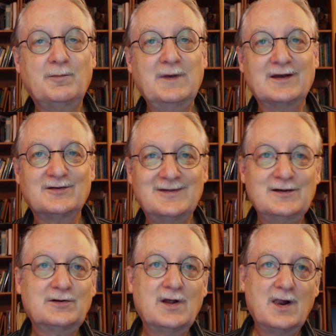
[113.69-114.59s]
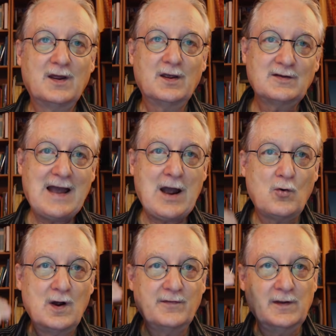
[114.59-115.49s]
because this is
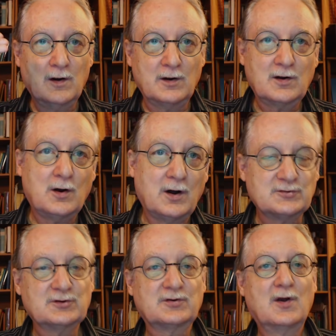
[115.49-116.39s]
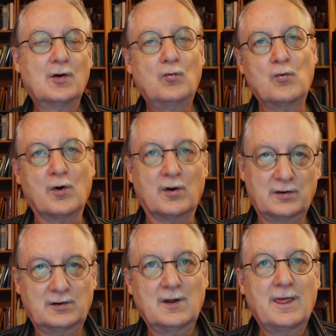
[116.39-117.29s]
how the unconscious works.